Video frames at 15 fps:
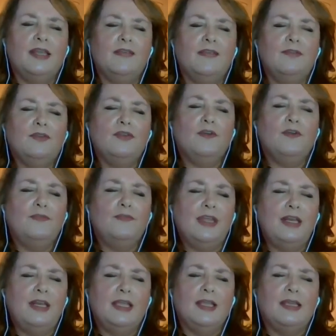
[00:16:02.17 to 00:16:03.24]
And if you're not
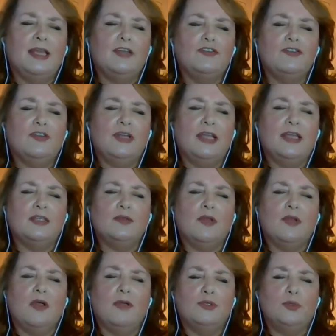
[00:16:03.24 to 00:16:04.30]
feeling it naturally, as
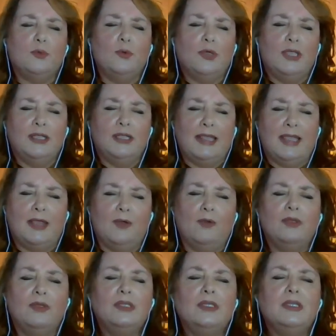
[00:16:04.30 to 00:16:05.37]
I'm talking
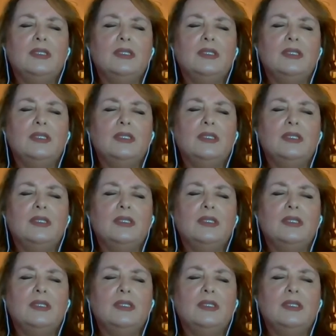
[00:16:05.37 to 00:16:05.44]
now,